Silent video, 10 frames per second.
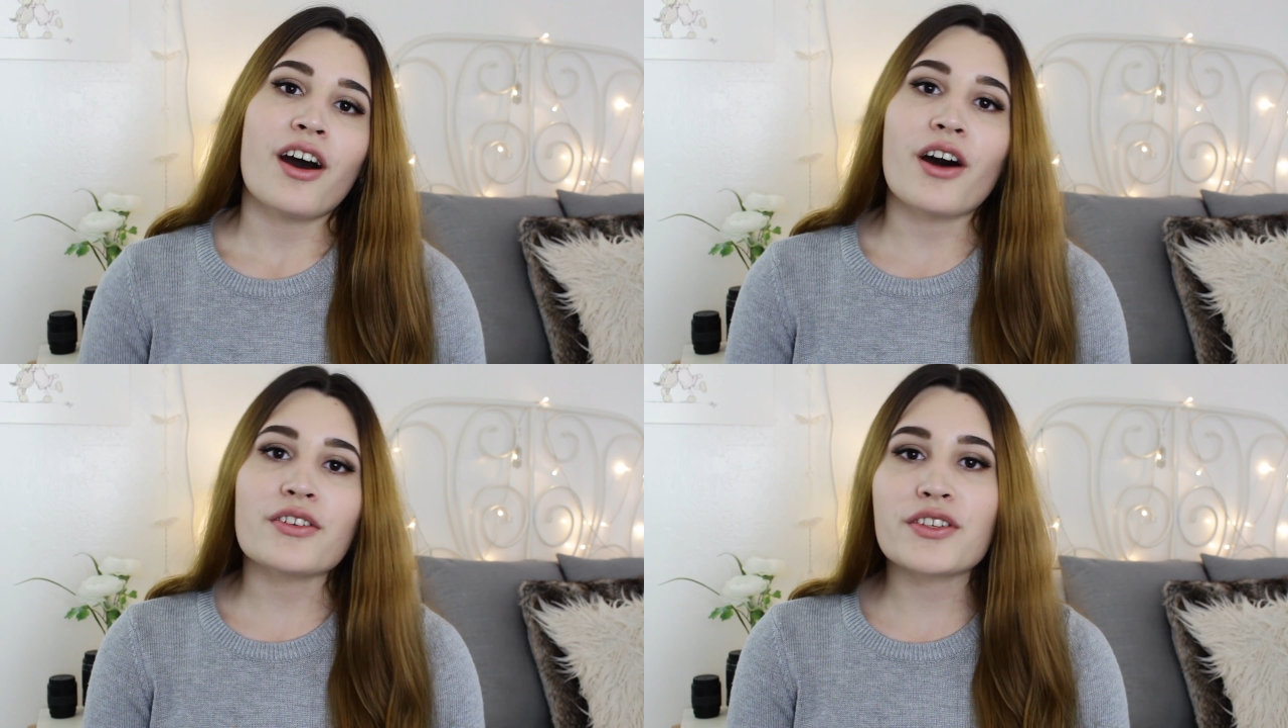
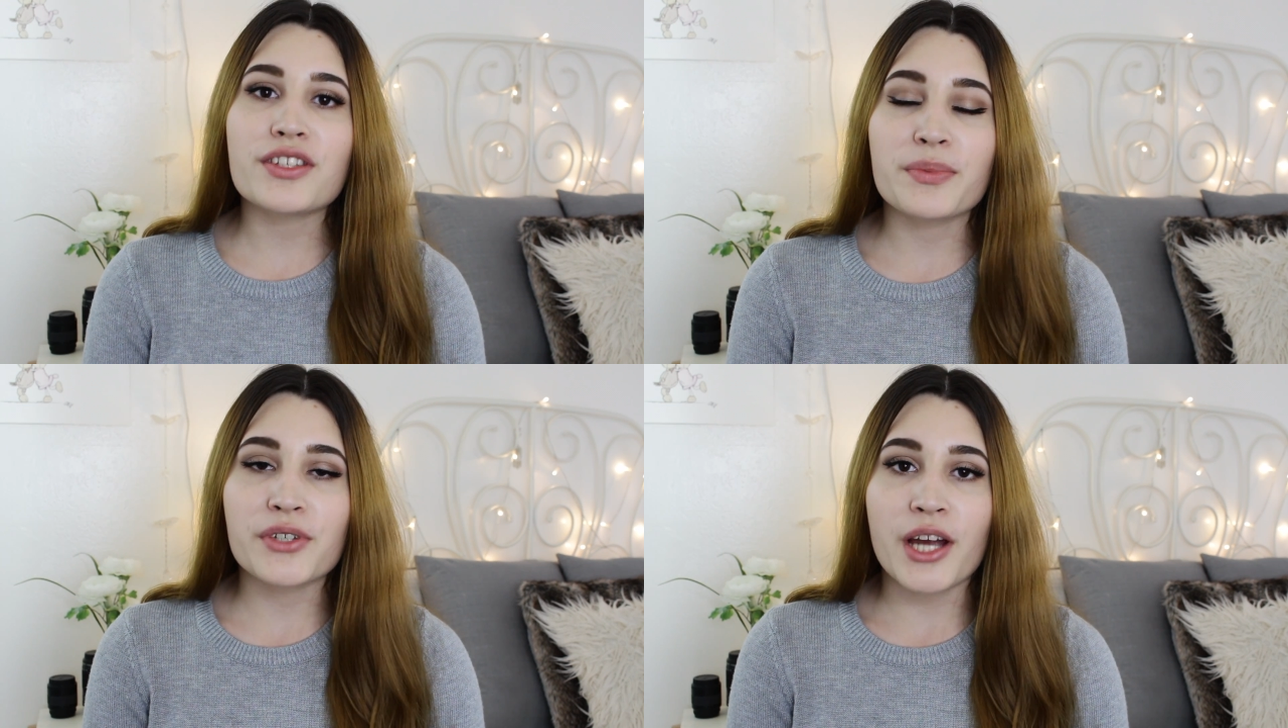Also
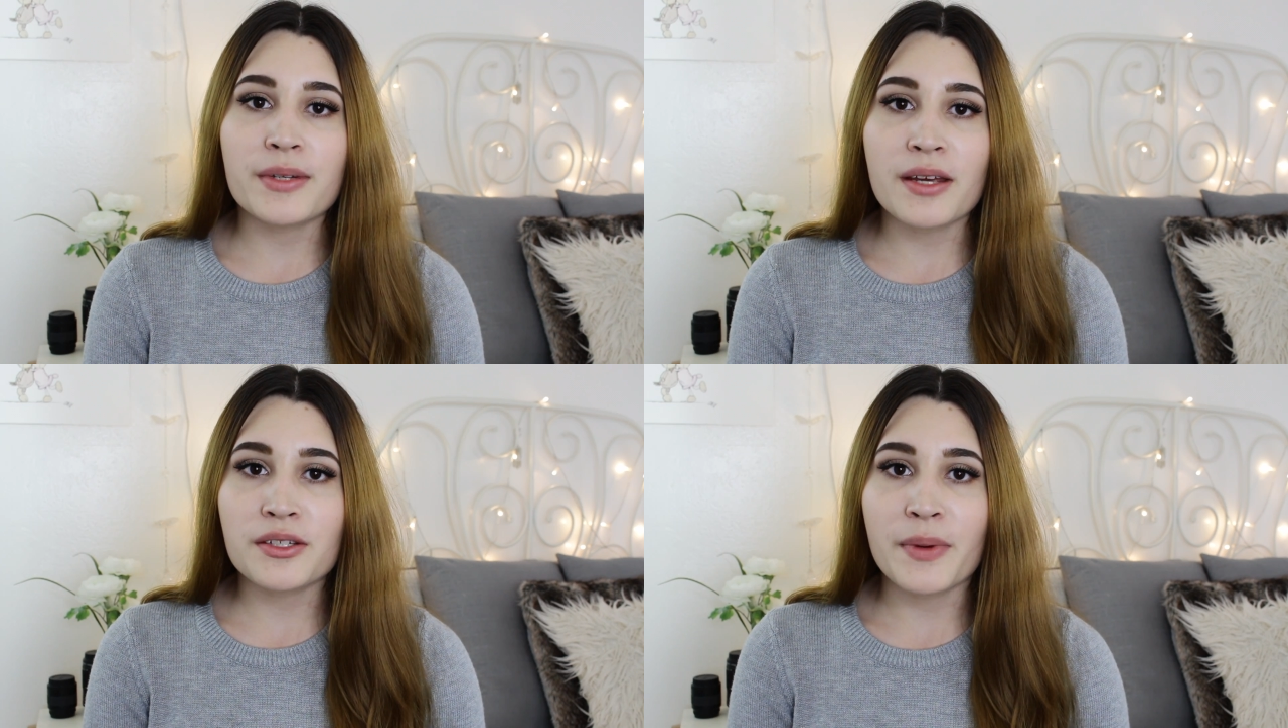
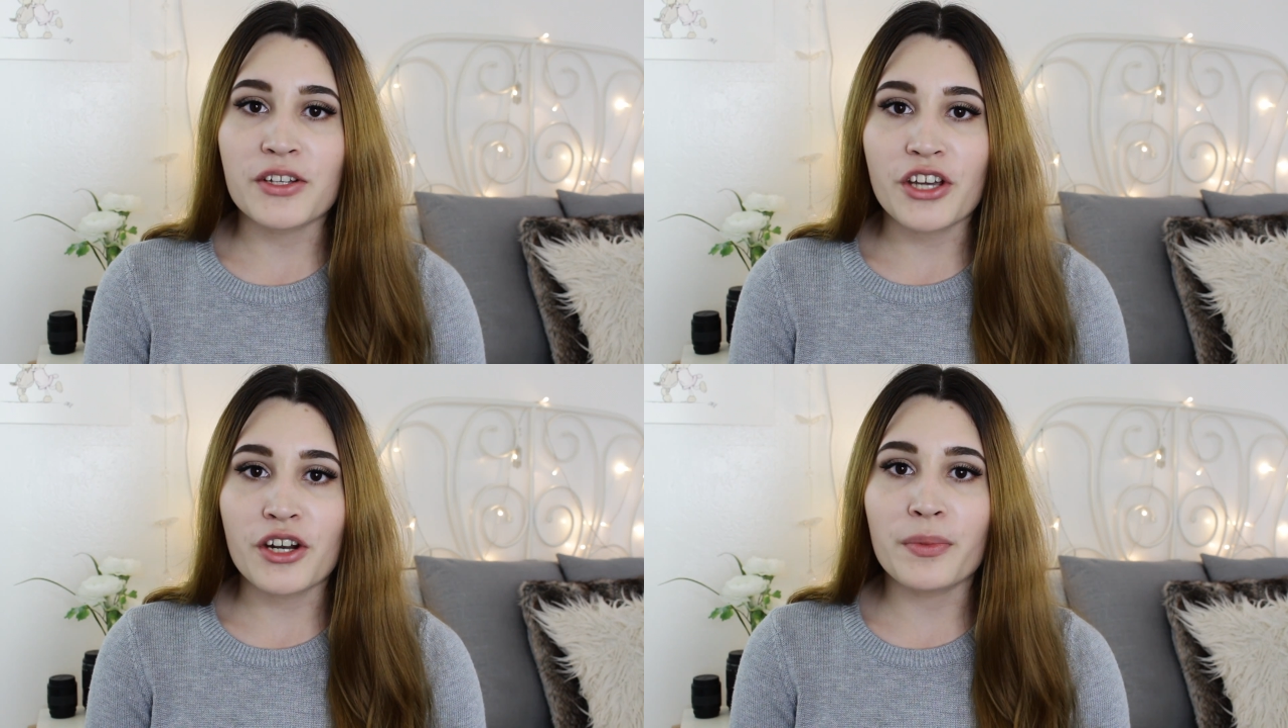subscribe down to my
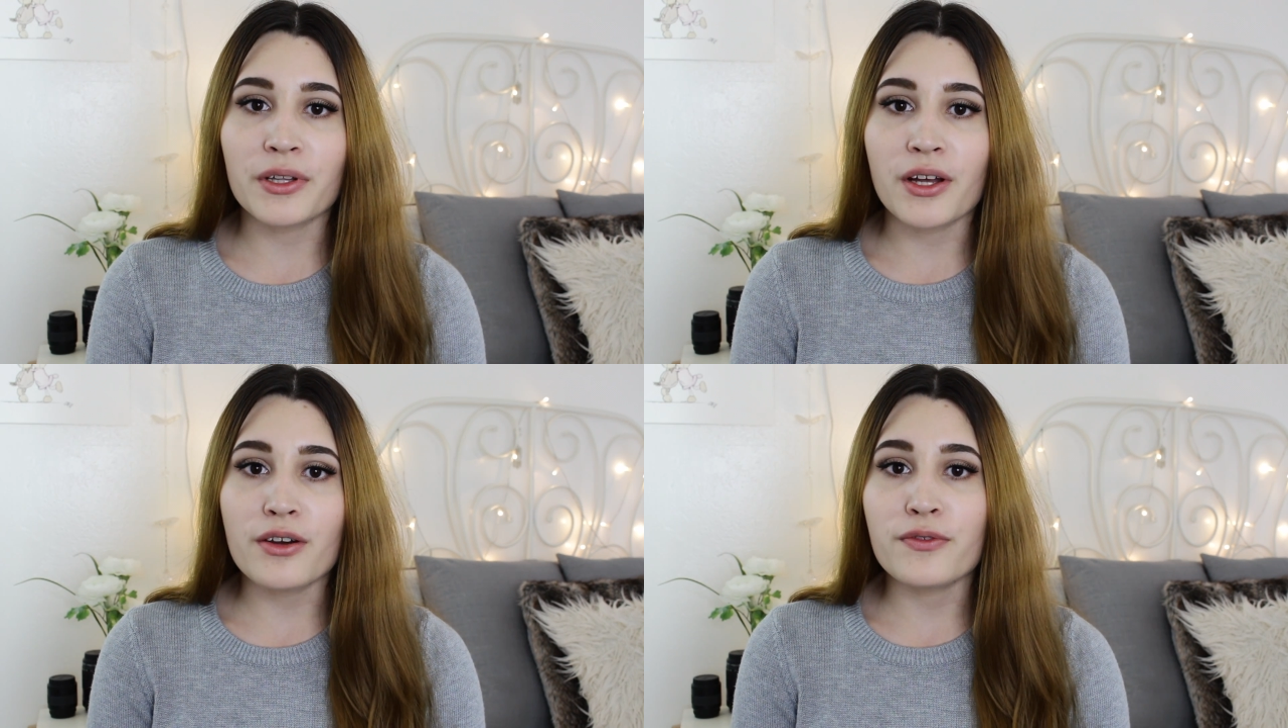channel
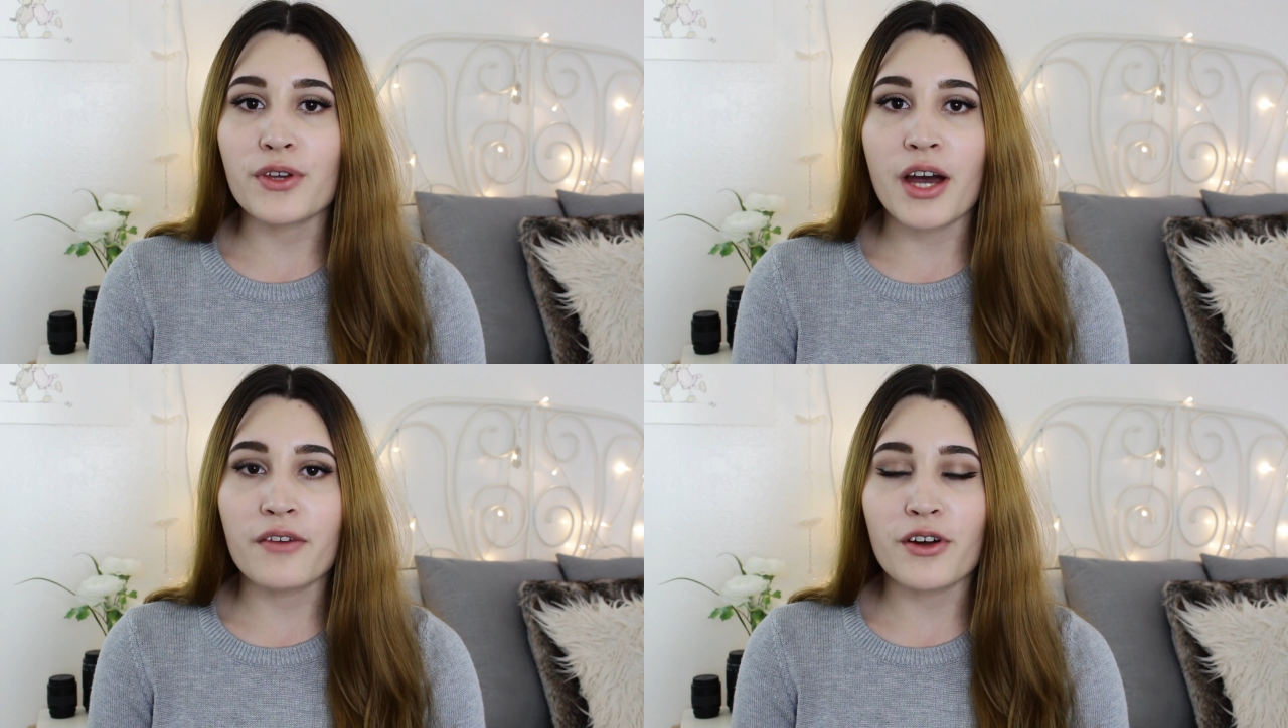below if
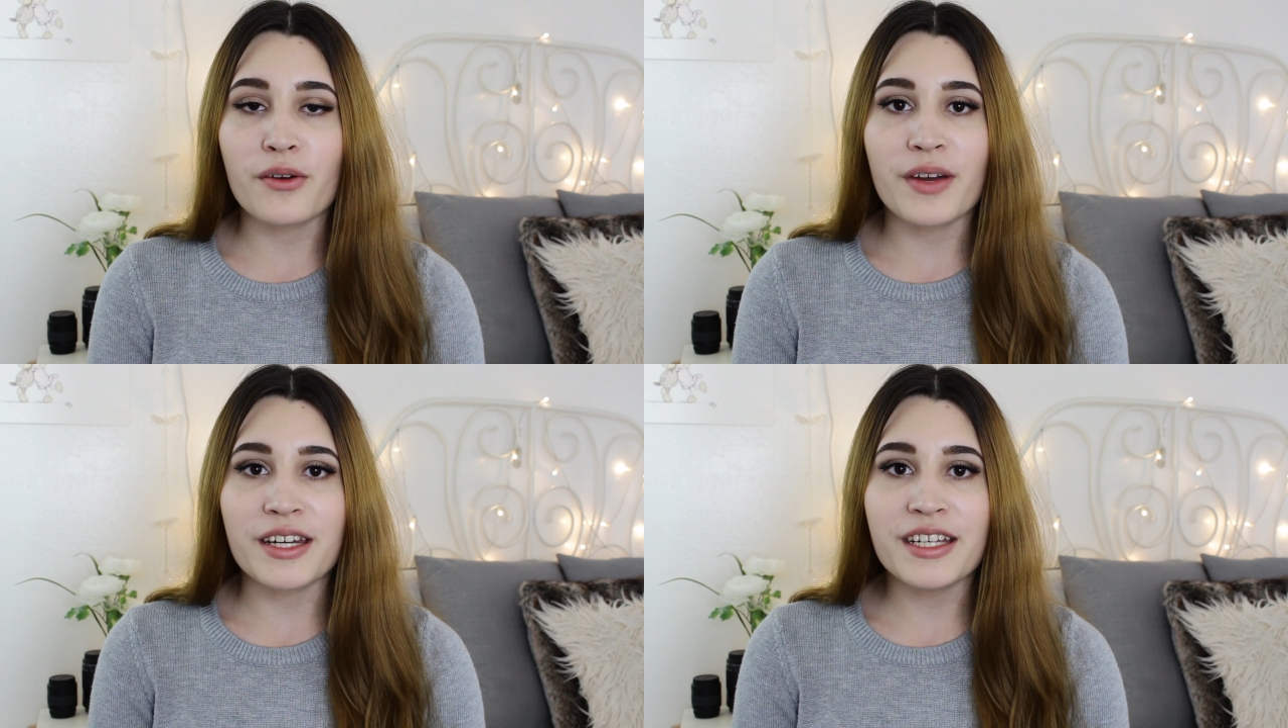you haven't
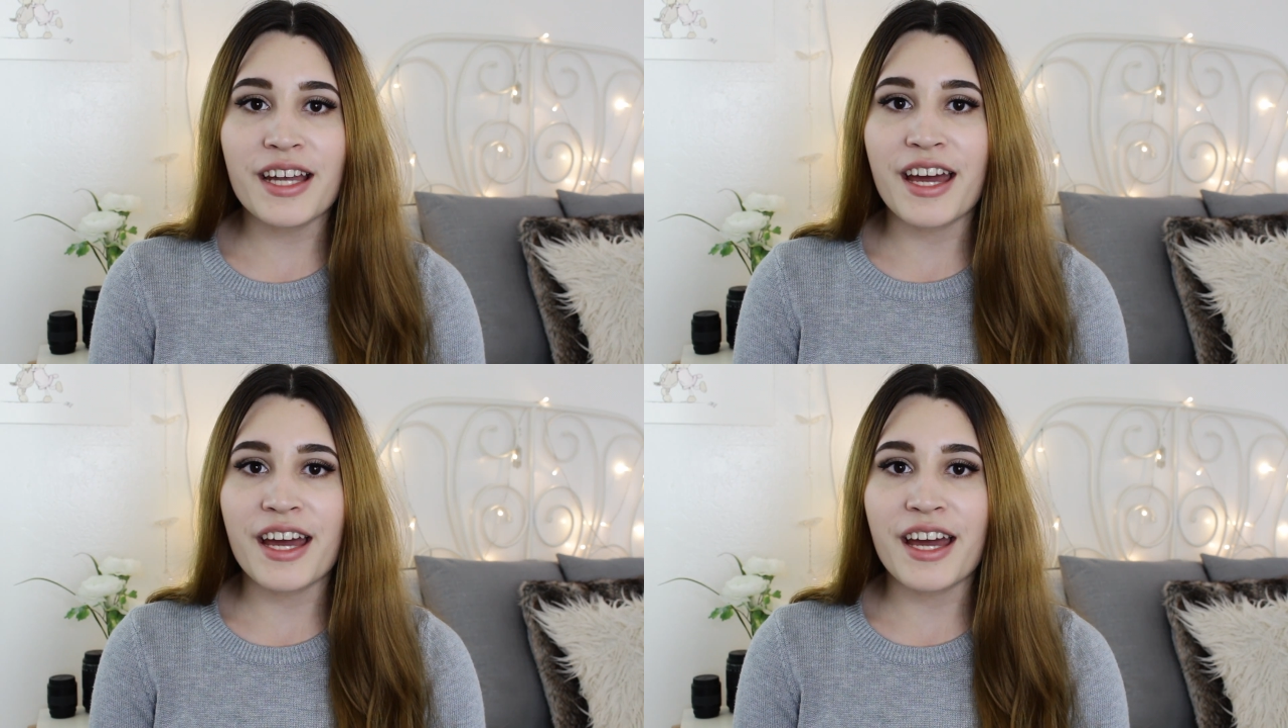already